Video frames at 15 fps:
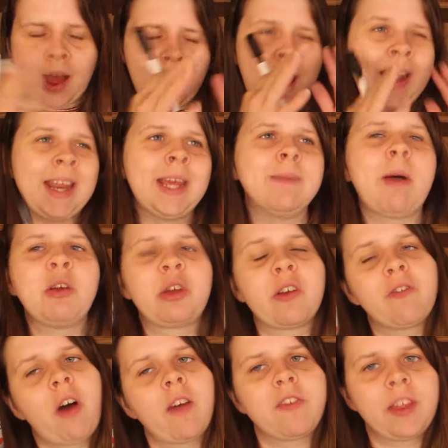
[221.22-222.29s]
an email you can
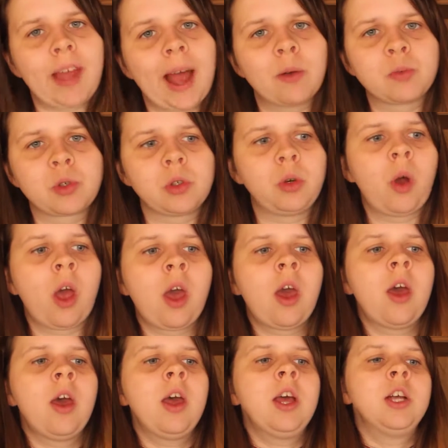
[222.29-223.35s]
find for the council
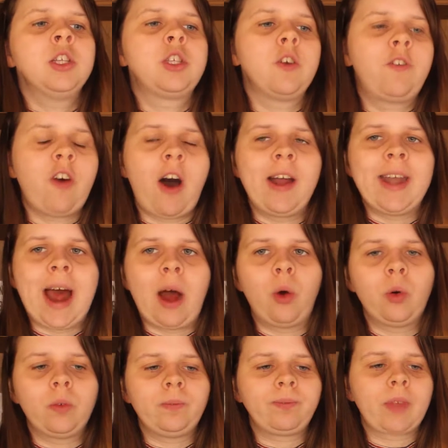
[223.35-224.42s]
to find
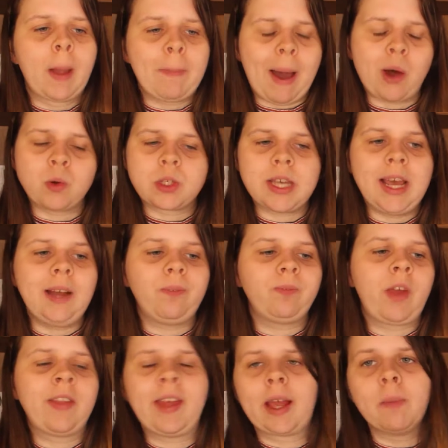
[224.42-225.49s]
out about it,
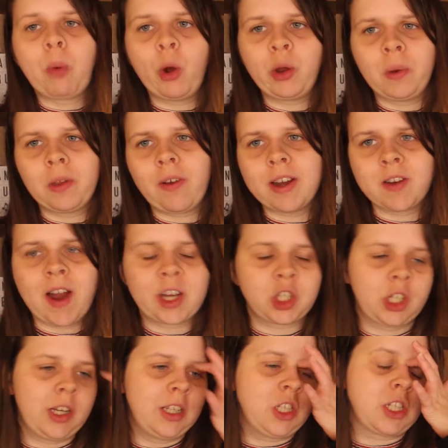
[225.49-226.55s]
and they can point you in the right
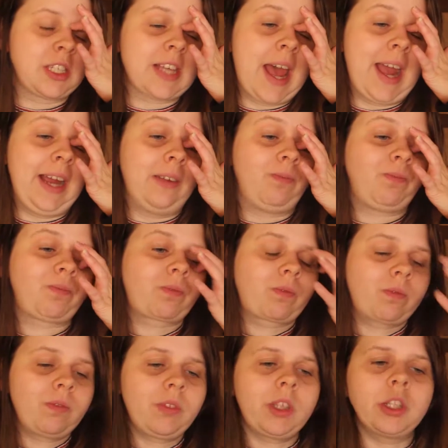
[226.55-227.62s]
direction and just say,
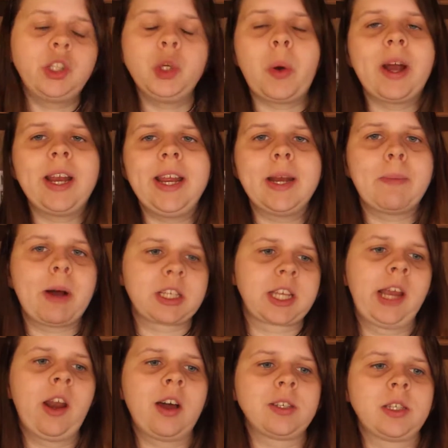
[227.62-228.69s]
do I need a
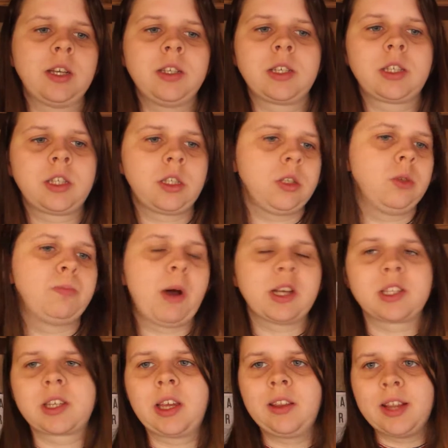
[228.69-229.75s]
busking license to
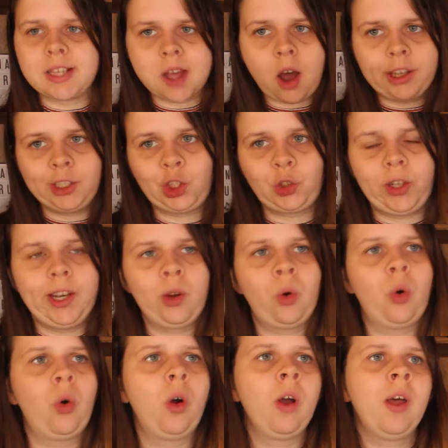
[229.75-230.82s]
busk in this high street,
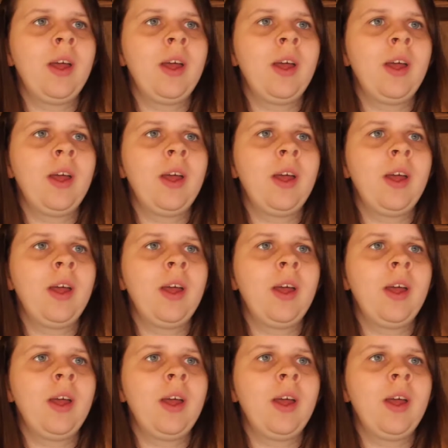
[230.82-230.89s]
or